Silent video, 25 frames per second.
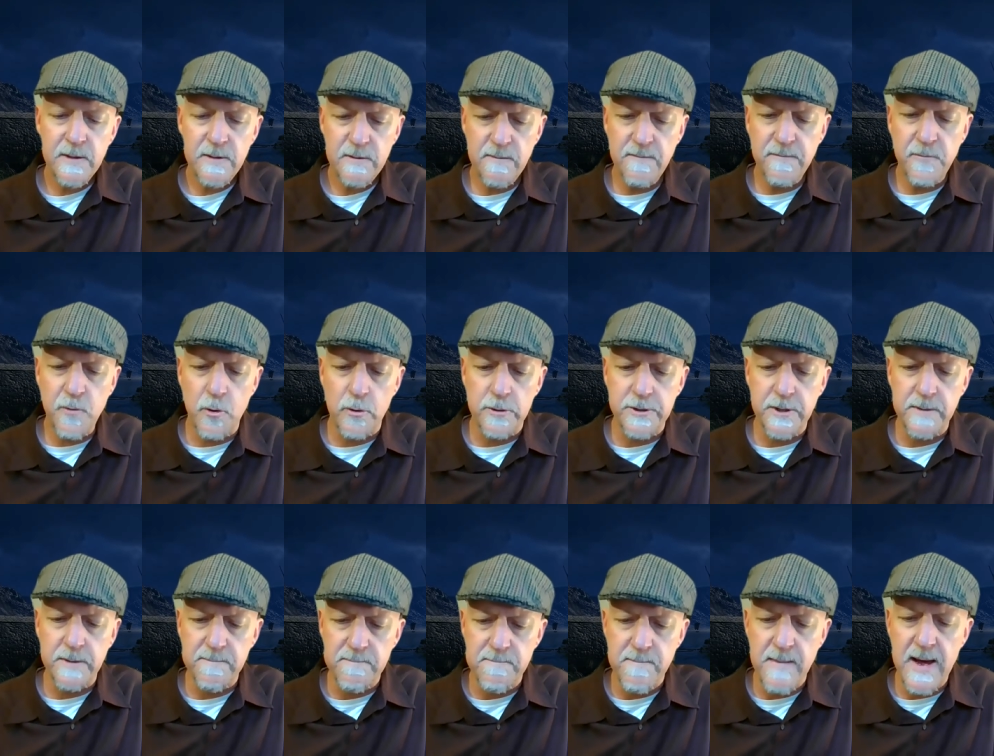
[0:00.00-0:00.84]
Of course
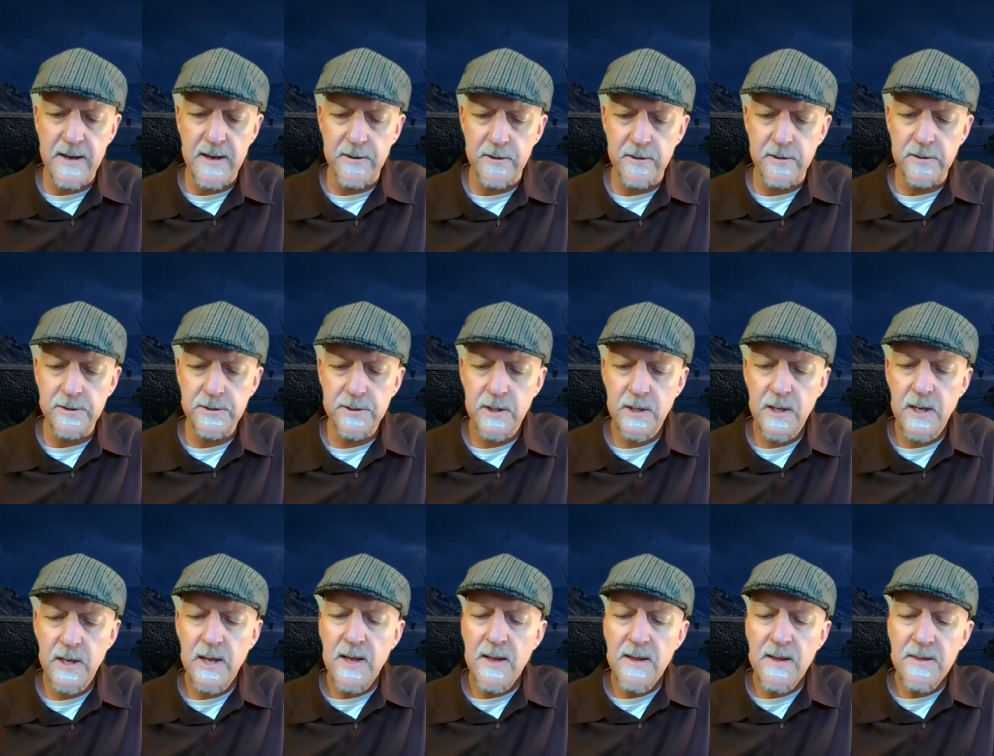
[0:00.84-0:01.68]
it matters.
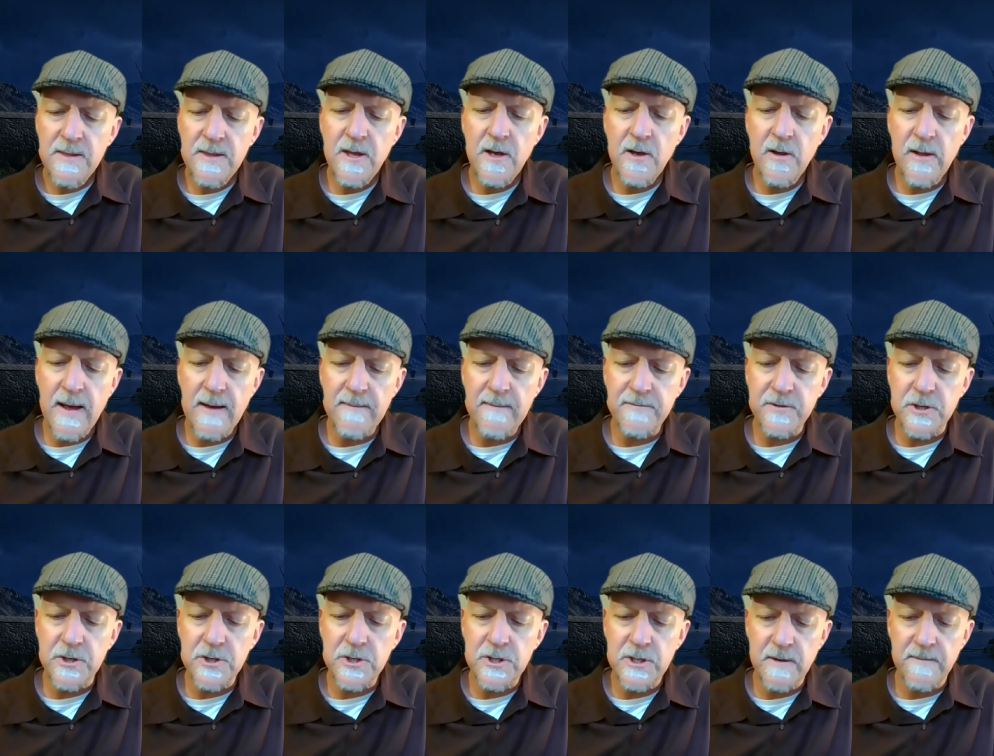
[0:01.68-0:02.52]
They'll have
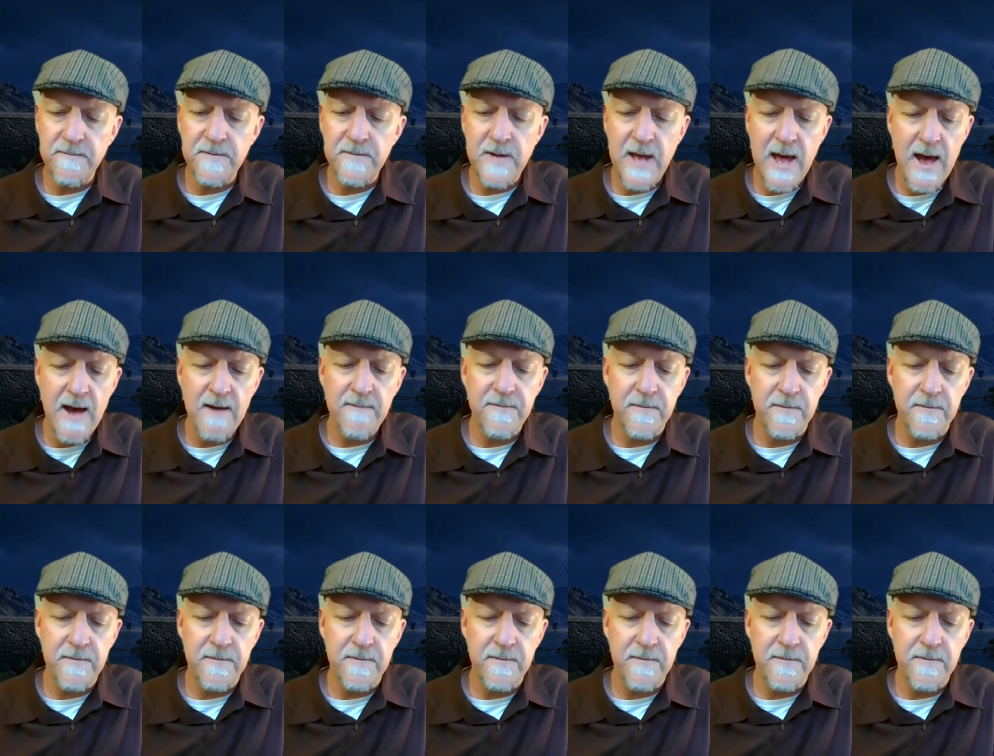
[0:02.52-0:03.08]
to shift half